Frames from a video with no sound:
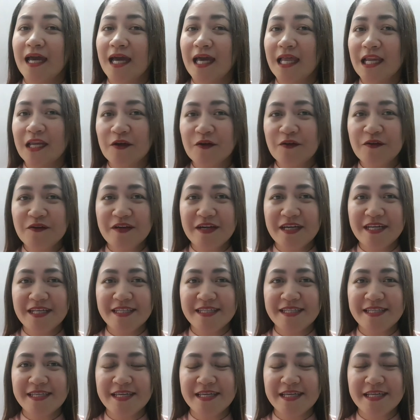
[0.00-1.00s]
Hello, grade
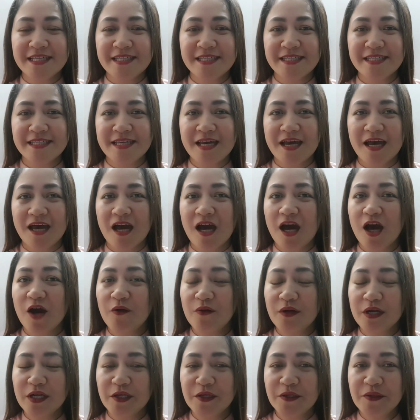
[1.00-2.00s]
6. How
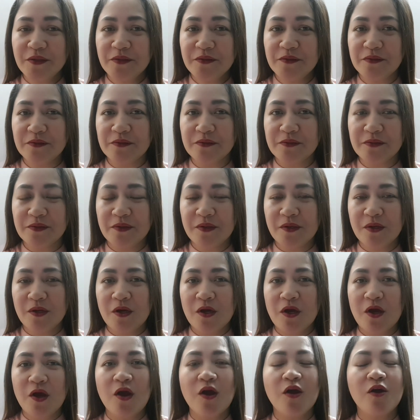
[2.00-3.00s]
are you?
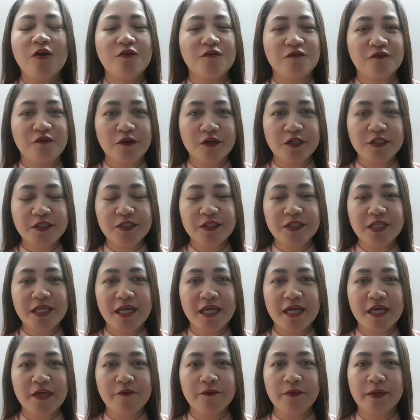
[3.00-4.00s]
For
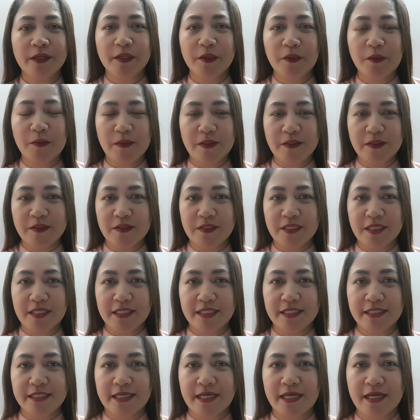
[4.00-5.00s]
today, we are going to
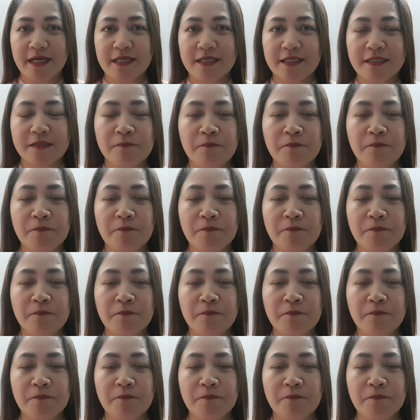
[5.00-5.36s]
discuss